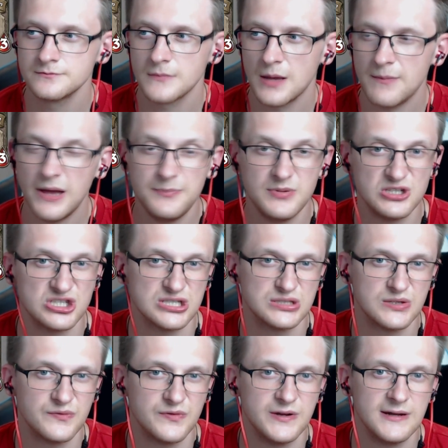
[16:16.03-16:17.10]
Might be just a
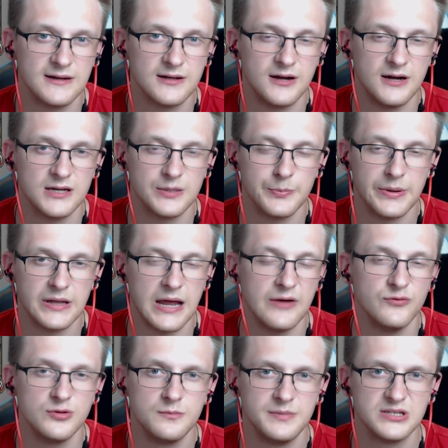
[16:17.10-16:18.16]
filler card, but I
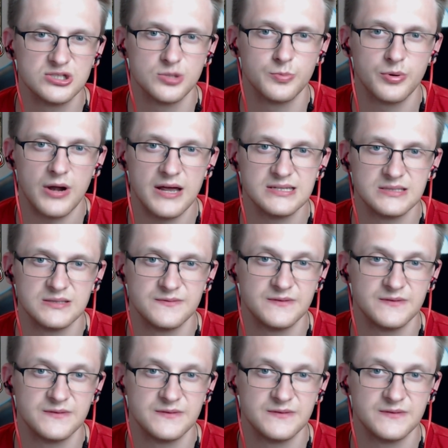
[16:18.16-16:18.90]
wouldn't be surprised if